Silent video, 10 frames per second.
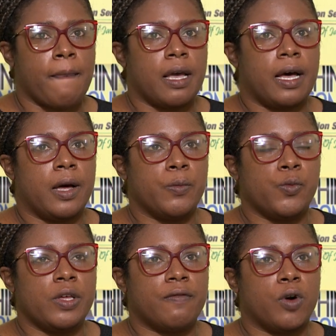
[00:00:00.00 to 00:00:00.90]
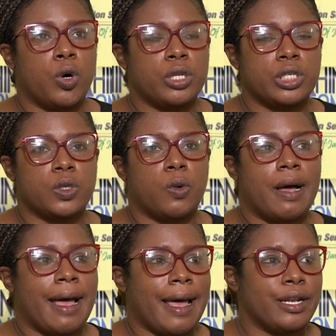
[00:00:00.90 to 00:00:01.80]
Ms. Harper was speaking on
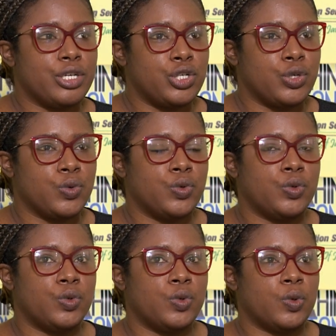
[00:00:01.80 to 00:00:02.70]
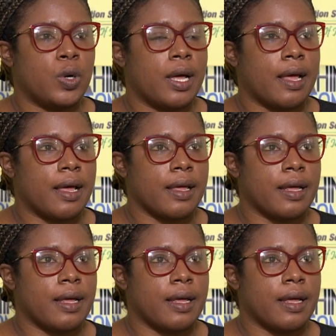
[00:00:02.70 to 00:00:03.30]
Friday at a JIS think tank.